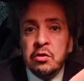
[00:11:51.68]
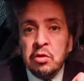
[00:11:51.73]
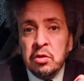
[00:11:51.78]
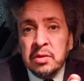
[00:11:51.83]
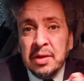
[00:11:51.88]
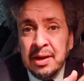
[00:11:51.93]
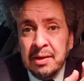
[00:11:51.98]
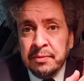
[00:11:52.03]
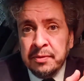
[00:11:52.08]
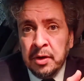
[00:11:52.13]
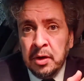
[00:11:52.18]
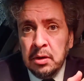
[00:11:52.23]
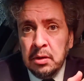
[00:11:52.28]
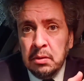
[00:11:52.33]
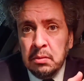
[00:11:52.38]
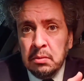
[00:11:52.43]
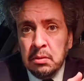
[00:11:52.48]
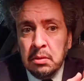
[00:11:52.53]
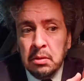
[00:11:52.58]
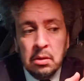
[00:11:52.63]
I have an
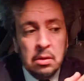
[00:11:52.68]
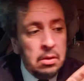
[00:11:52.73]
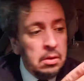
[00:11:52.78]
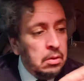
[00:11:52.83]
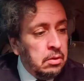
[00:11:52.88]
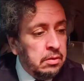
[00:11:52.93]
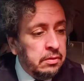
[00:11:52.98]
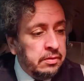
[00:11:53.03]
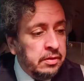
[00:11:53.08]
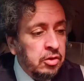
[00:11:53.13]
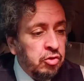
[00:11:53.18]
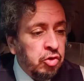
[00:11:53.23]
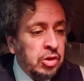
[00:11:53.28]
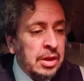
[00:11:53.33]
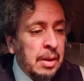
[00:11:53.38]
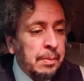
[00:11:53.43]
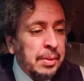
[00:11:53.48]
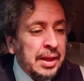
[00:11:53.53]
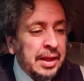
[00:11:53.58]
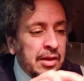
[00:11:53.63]
app on it that I
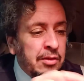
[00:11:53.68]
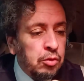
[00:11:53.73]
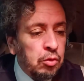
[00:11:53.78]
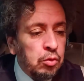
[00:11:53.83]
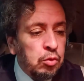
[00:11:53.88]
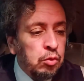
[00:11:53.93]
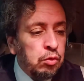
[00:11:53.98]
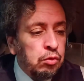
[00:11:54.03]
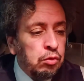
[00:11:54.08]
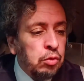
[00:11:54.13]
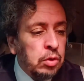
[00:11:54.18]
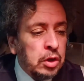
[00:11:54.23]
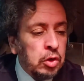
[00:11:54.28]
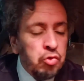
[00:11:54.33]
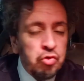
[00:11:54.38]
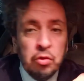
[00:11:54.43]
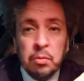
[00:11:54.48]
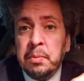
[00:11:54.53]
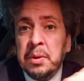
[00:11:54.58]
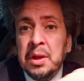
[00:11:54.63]
use to control a
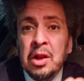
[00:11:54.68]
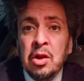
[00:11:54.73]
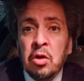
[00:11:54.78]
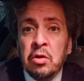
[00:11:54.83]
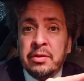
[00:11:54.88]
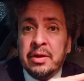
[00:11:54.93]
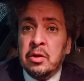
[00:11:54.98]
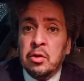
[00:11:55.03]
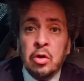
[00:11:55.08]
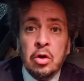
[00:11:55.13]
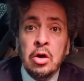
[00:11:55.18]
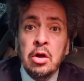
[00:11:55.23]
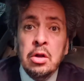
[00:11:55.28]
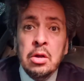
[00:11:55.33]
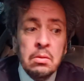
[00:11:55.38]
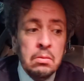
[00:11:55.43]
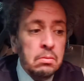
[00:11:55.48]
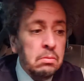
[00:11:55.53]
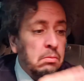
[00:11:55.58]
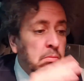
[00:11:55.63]
drone, that's
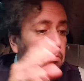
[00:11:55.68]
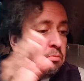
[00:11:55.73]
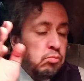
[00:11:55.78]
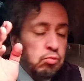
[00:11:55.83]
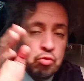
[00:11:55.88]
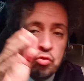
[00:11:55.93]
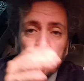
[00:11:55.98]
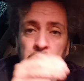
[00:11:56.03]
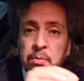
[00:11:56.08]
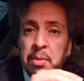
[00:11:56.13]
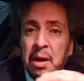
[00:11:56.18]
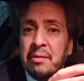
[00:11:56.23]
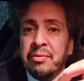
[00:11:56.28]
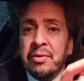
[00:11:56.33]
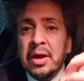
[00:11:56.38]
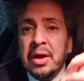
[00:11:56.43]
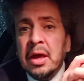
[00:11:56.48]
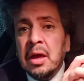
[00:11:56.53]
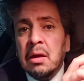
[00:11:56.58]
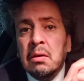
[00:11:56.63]
perfect. But if the
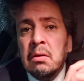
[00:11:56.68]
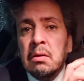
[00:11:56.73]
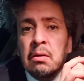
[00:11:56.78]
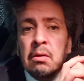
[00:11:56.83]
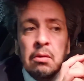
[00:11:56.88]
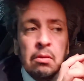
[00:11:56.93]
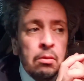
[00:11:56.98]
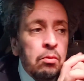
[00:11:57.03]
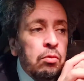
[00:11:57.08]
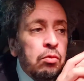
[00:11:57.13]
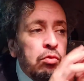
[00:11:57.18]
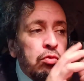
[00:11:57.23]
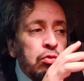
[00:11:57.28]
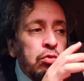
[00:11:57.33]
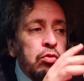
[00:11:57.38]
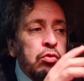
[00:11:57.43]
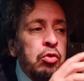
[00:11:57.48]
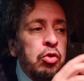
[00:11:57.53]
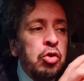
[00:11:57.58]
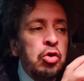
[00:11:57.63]
app crashes
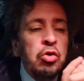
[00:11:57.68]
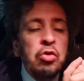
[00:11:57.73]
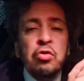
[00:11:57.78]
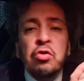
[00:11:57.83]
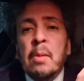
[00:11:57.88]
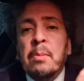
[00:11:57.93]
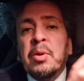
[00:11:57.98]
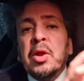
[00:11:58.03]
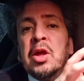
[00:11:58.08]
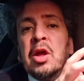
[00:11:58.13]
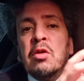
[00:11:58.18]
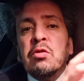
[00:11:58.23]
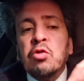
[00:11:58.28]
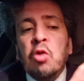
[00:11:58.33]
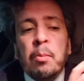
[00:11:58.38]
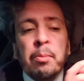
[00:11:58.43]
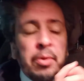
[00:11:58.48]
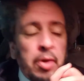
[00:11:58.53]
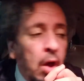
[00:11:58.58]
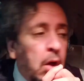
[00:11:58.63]
or the iPhone
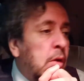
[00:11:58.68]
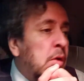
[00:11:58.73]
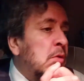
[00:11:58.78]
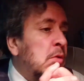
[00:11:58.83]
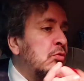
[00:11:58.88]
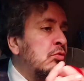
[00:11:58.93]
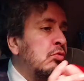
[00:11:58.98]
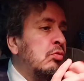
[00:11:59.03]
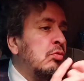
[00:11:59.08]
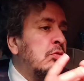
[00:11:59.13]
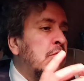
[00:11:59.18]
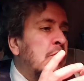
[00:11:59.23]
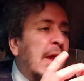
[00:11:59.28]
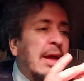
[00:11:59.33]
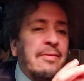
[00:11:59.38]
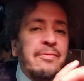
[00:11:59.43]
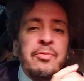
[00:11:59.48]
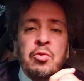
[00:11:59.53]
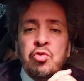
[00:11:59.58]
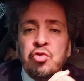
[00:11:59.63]
overheats and
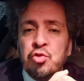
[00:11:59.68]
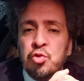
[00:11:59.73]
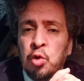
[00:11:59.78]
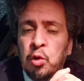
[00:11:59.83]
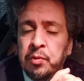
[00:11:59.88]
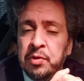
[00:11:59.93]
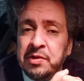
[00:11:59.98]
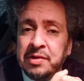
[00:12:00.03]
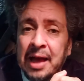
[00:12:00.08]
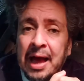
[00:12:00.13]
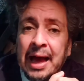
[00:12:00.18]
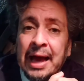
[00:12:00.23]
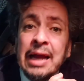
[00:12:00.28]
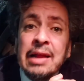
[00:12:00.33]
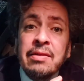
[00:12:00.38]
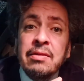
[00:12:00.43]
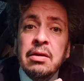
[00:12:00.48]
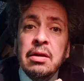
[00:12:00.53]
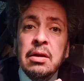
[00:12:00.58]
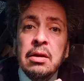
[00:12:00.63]
stops, it's not
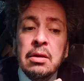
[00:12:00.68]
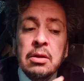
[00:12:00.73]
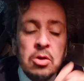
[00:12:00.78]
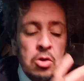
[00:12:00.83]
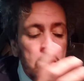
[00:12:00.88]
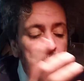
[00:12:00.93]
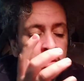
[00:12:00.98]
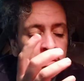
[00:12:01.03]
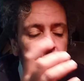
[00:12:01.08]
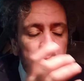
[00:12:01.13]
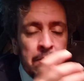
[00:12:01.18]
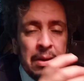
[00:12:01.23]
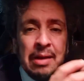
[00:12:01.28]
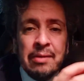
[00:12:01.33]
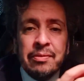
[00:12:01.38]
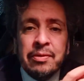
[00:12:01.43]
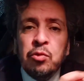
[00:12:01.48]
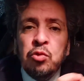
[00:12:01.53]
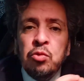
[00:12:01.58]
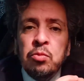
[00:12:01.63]
the end of the world. I'll
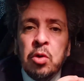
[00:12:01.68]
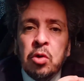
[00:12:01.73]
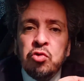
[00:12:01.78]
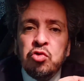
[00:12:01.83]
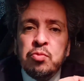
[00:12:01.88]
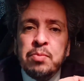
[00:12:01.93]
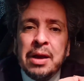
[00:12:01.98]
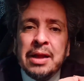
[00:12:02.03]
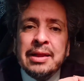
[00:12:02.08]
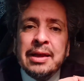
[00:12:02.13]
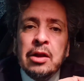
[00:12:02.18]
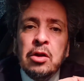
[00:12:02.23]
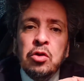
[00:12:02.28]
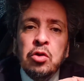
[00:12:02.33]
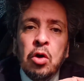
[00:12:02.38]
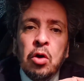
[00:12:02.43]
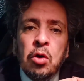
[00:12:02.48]
just lose the drone.